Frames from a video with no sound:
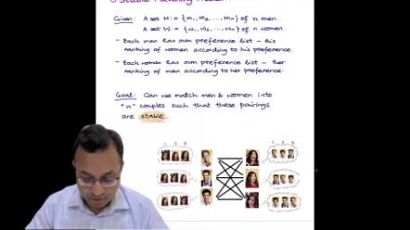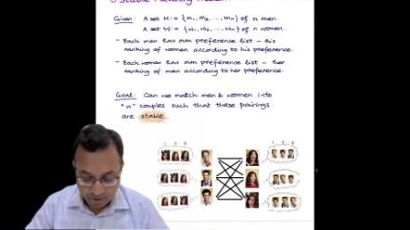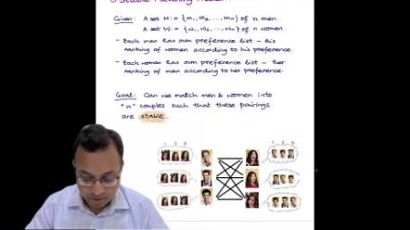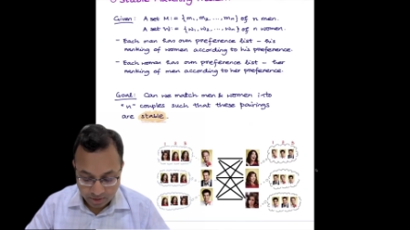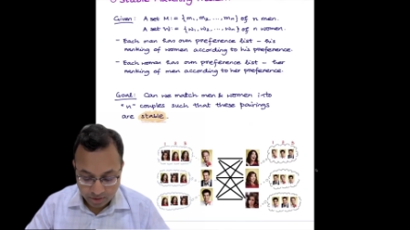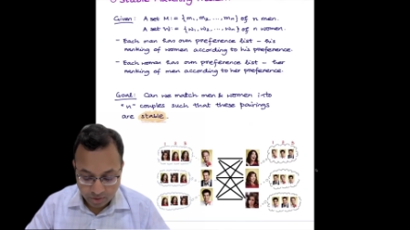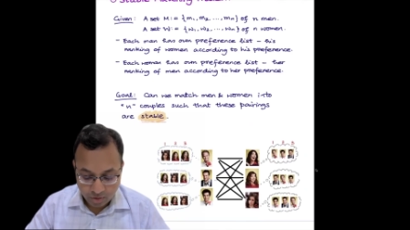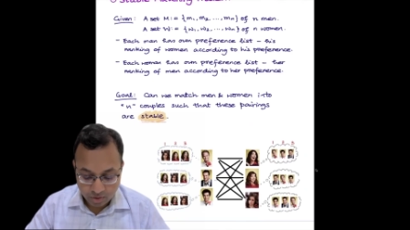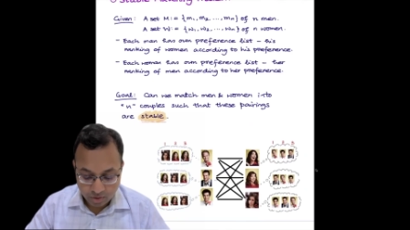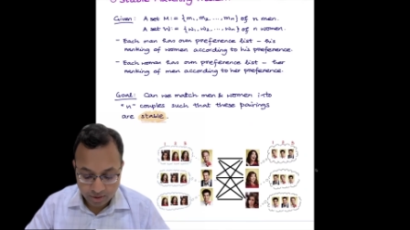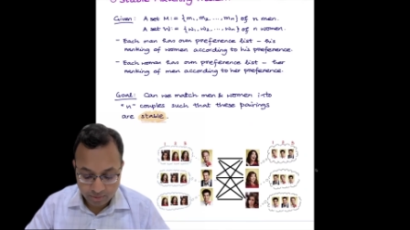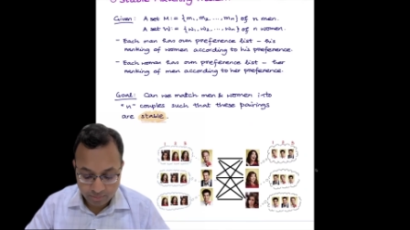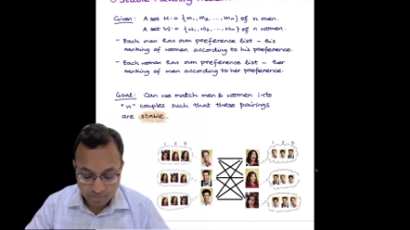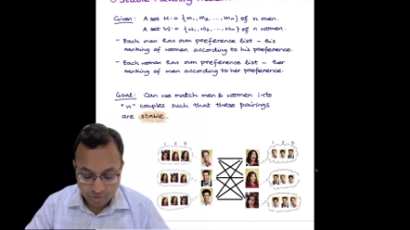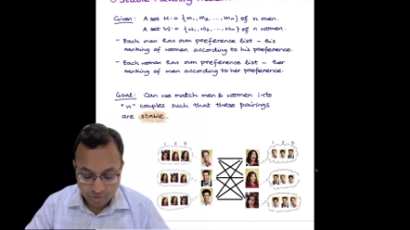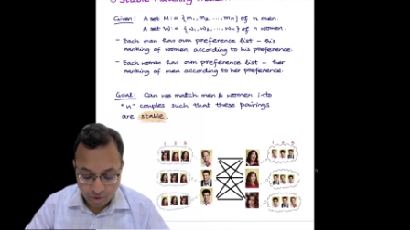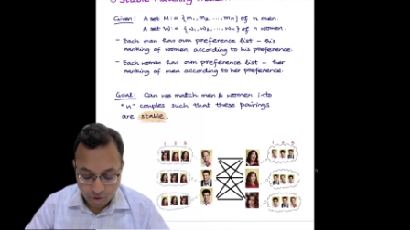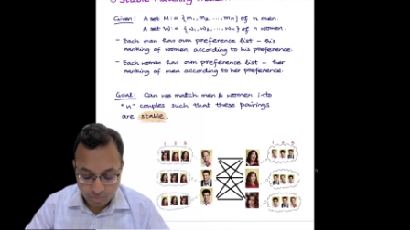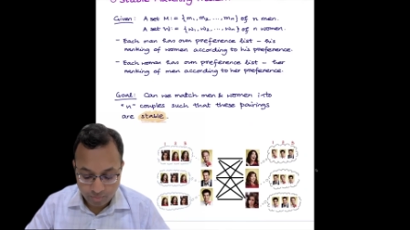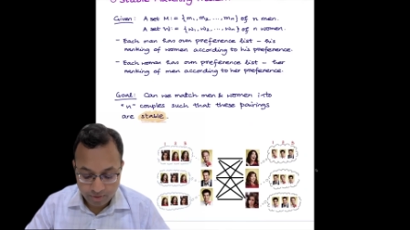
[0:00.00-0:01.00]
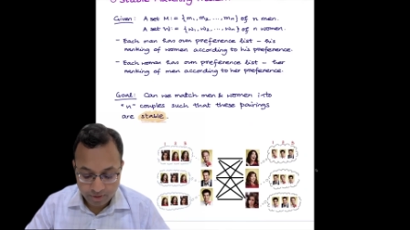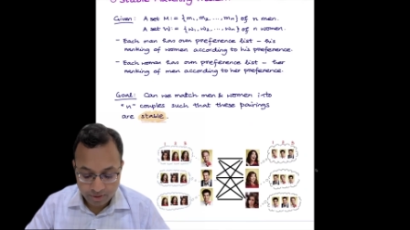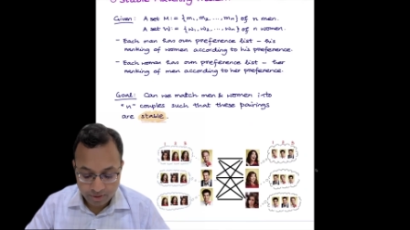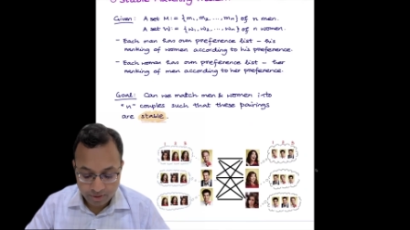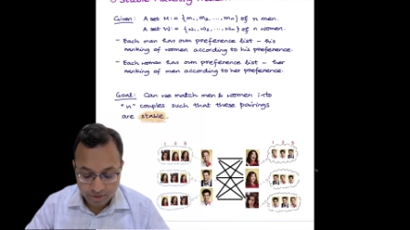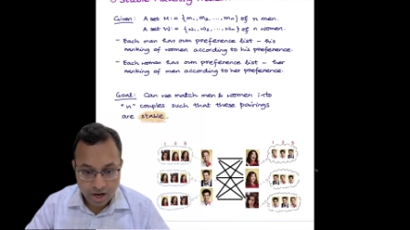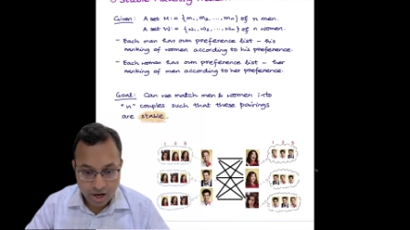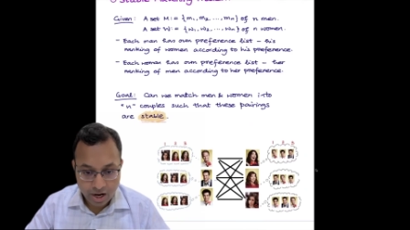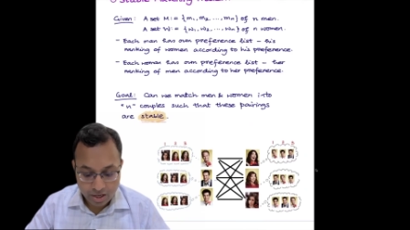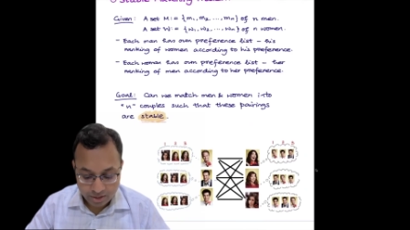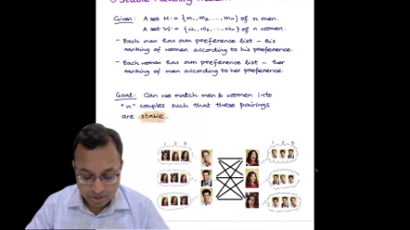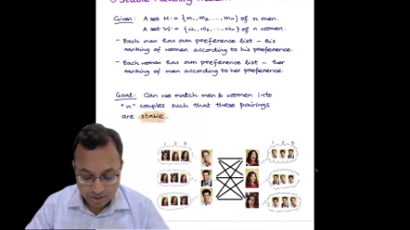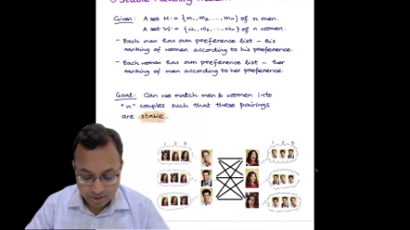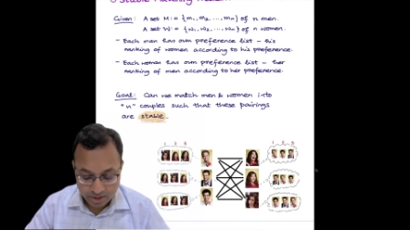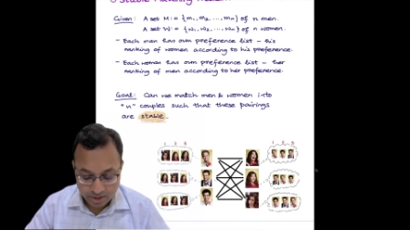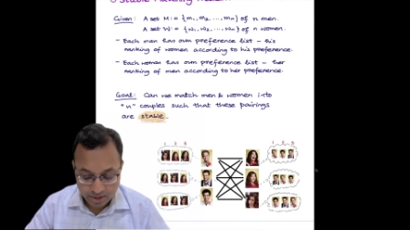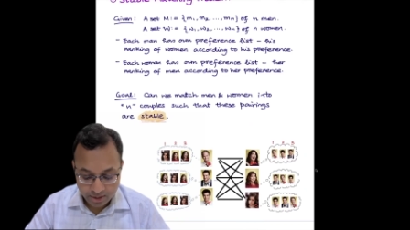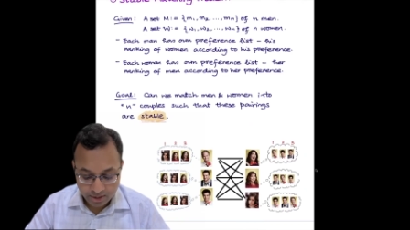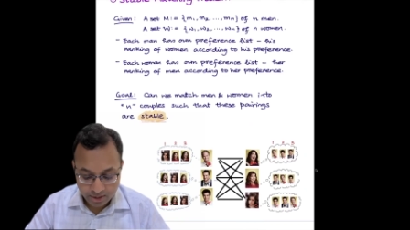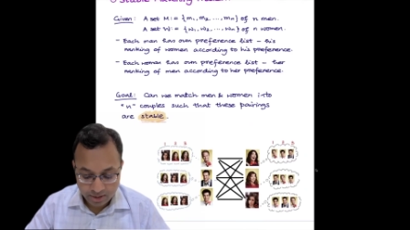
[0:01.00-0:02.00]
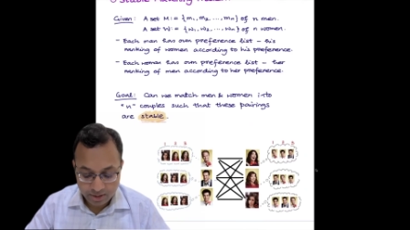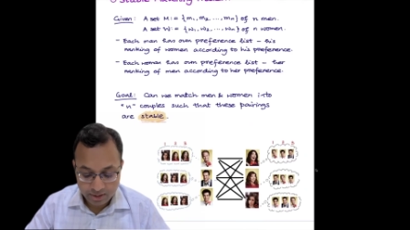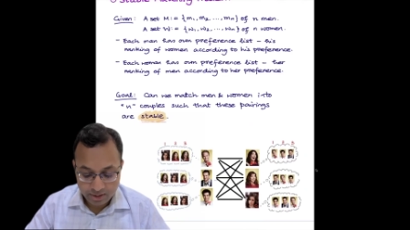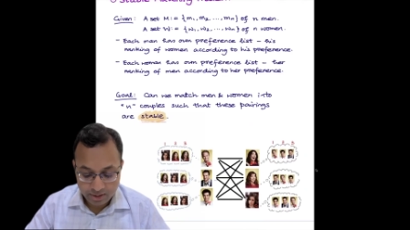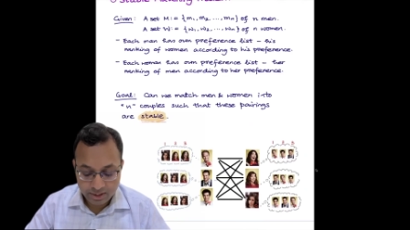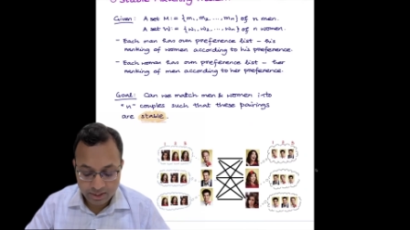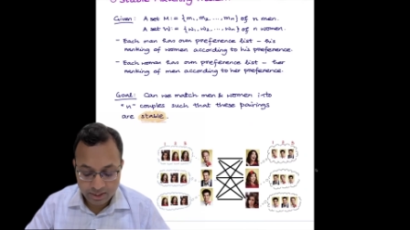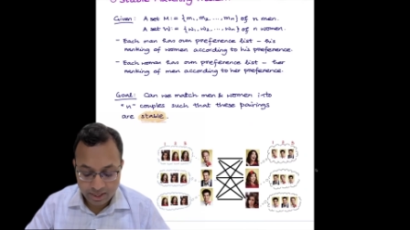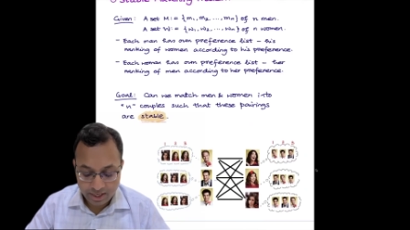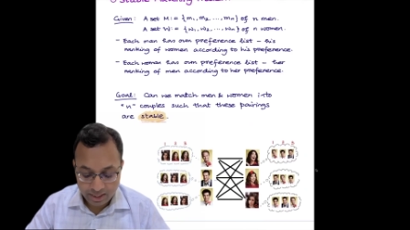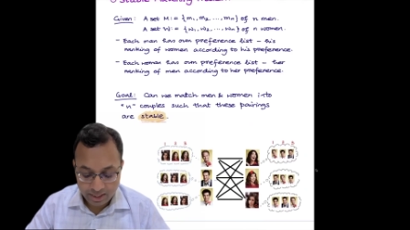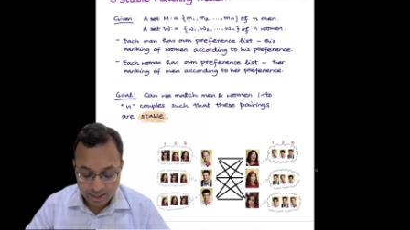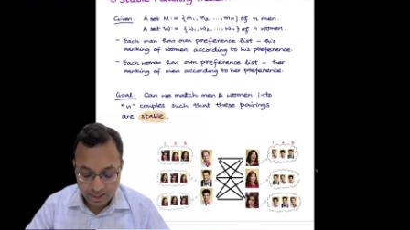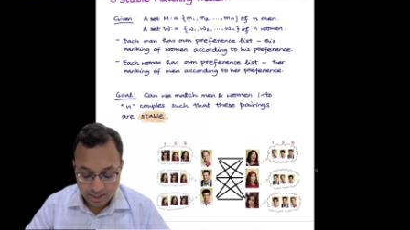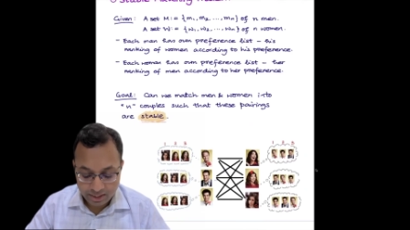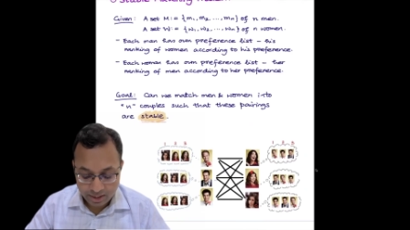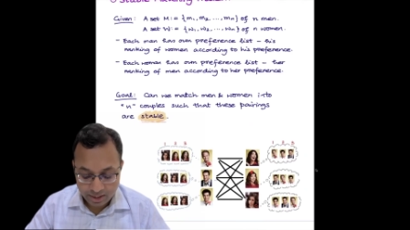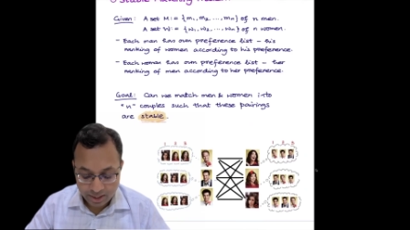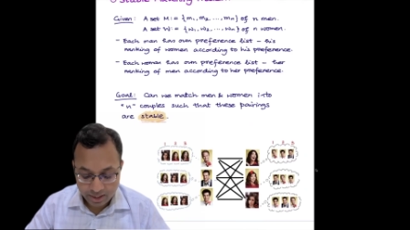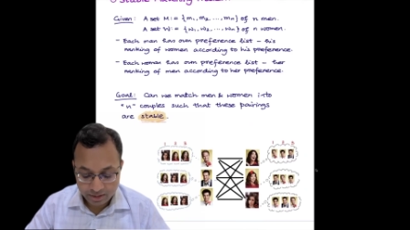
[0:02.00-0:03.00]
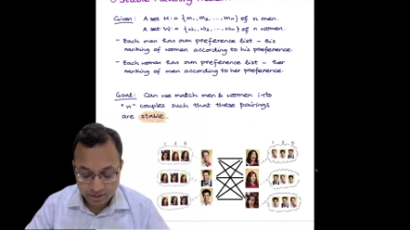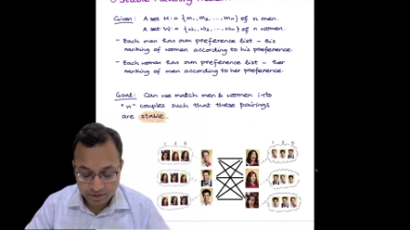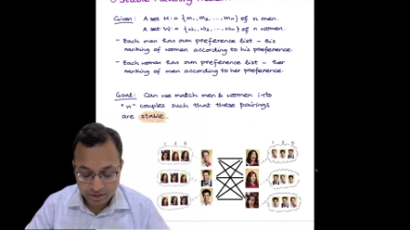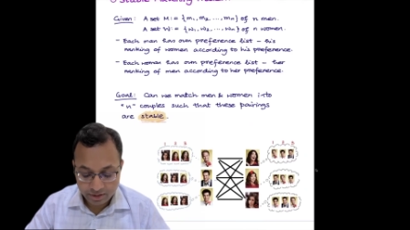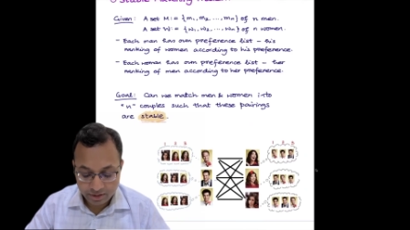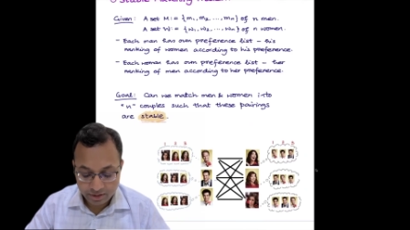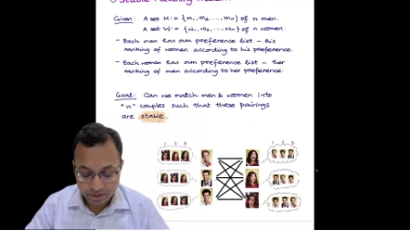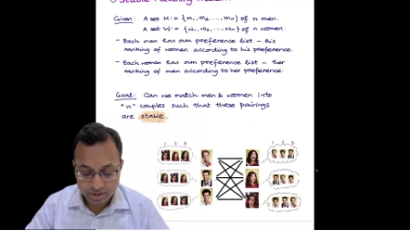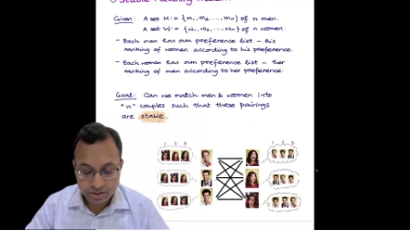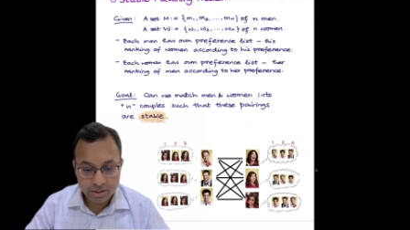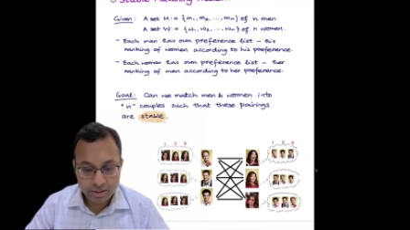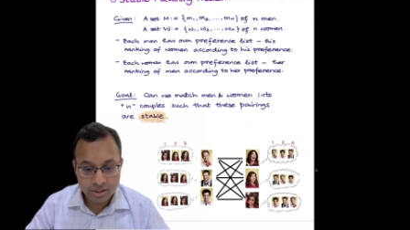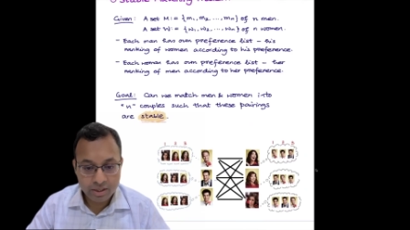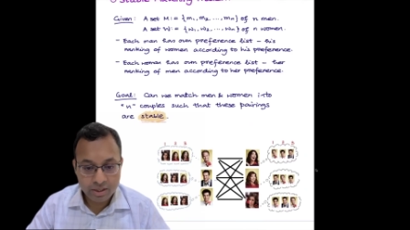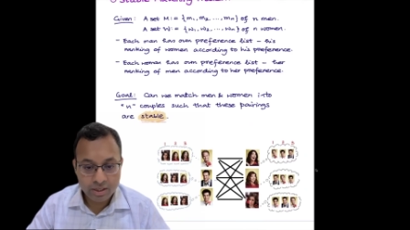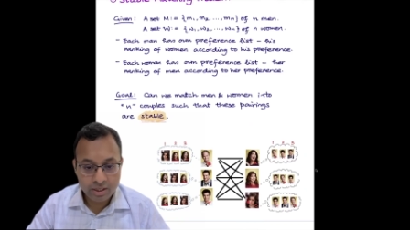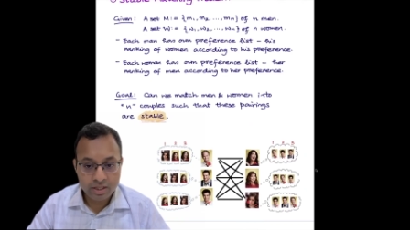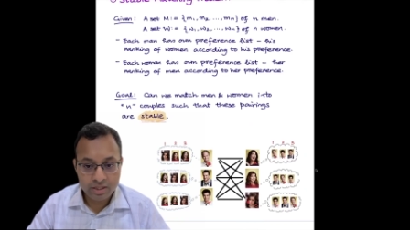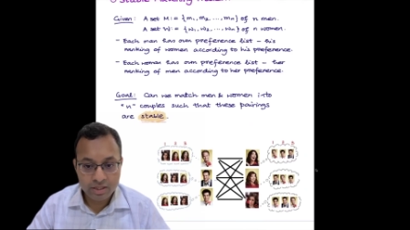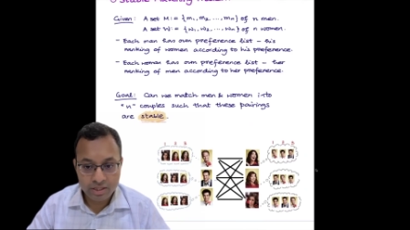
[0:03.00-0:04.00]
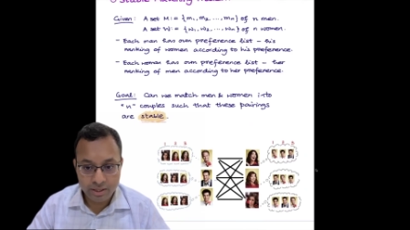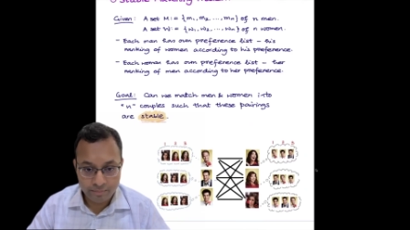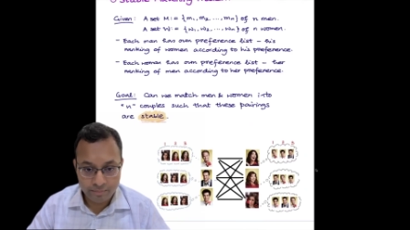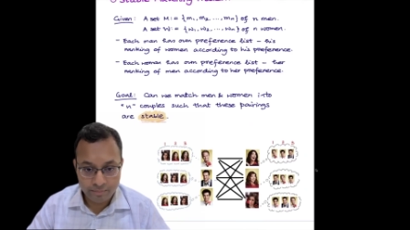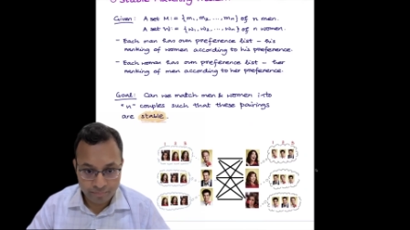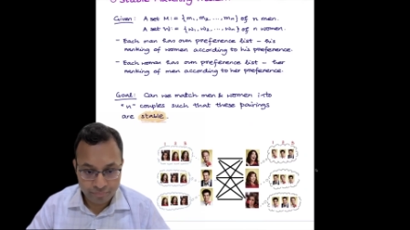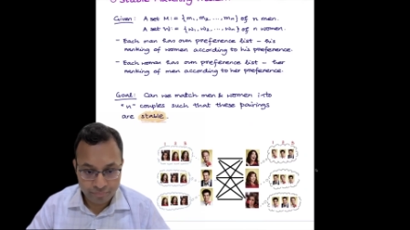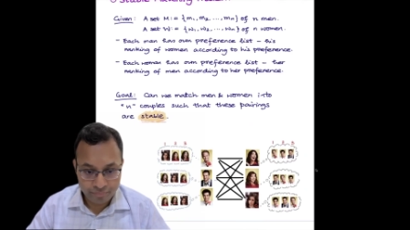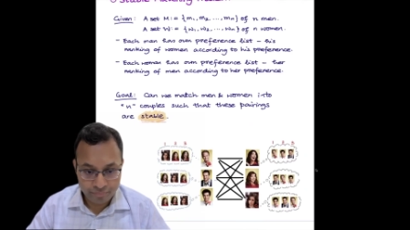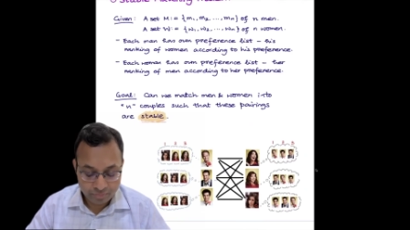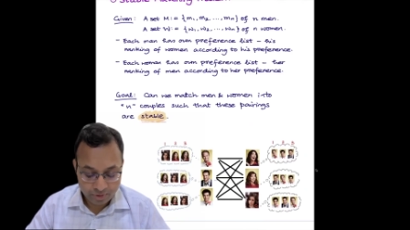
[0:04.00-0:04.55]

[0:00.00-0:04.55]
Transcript: Let's call them Robin, R, Lily, L, and Christian, C.